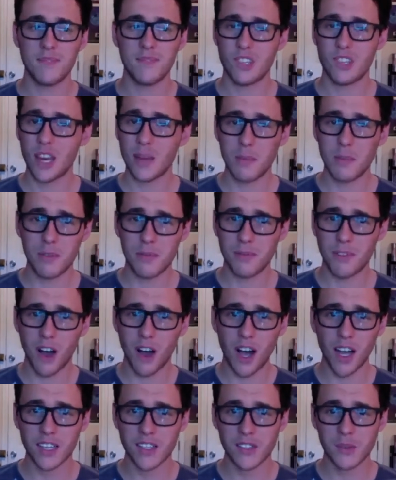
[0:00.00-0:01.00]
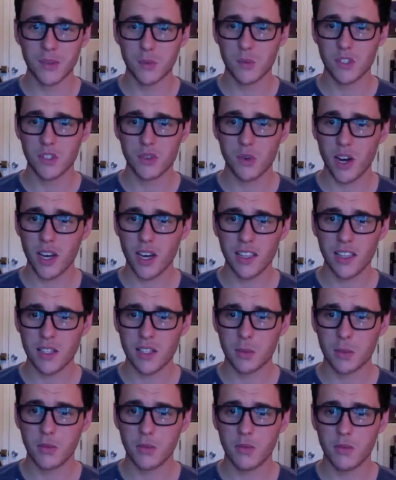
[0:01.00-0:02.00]
Jamie Foxx was great in
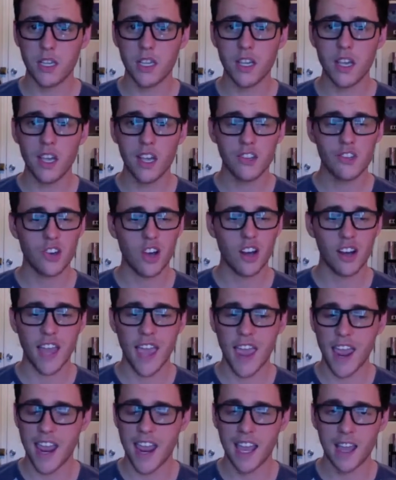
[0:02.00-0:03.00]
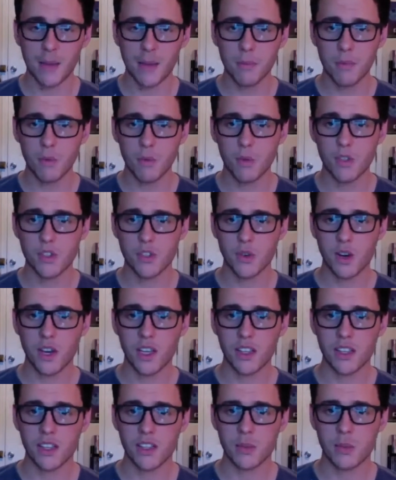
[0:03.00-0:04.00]
this movie. John Hamm was
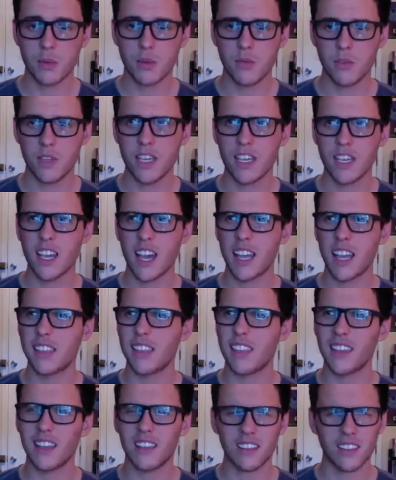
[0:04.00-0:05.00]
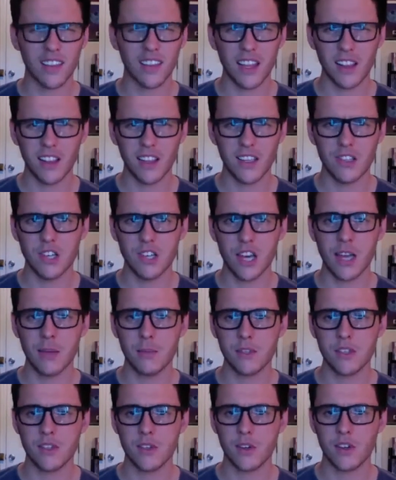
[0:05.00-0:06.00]
great in this movie. I think Lily
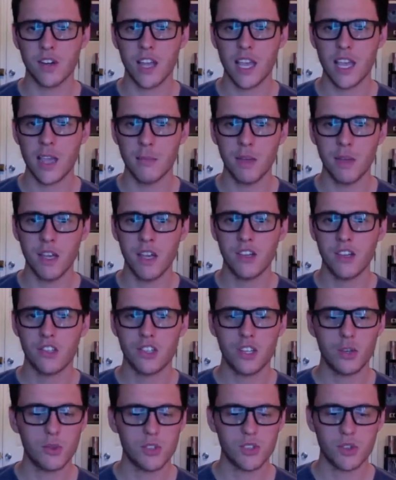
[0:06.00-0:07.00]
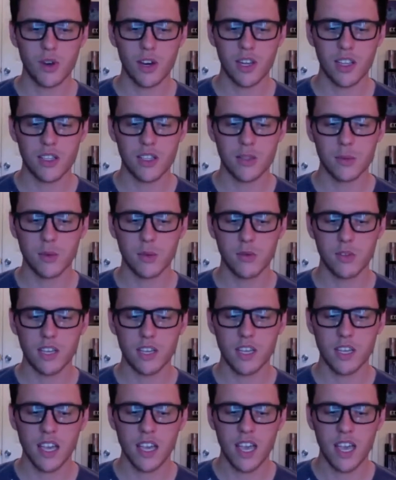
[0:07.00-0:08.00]
James is her name. She was great in this
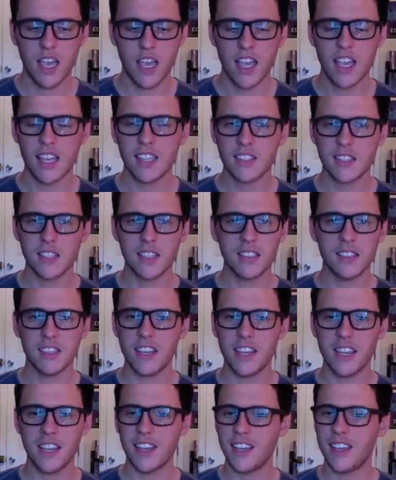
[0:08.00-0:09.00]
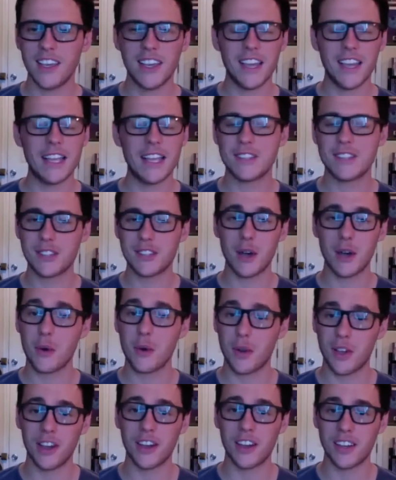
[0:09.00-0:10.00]
movie. It's
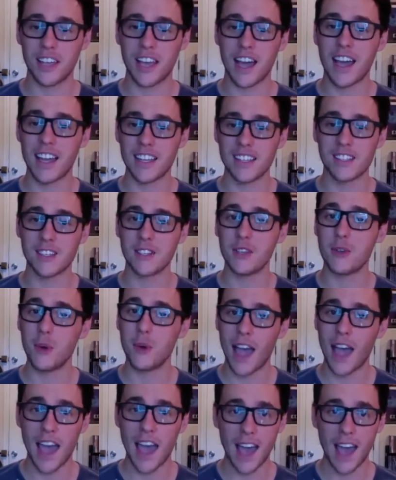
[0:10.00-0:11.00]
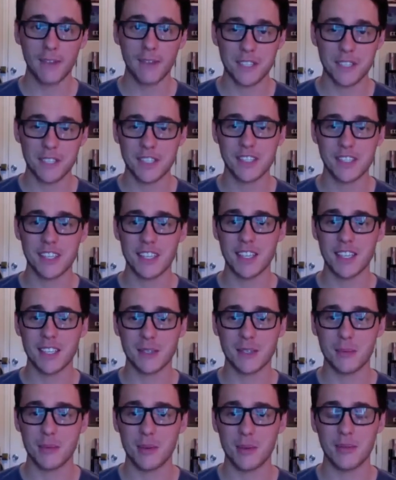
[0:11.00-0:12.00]
so good, guys. You have to see this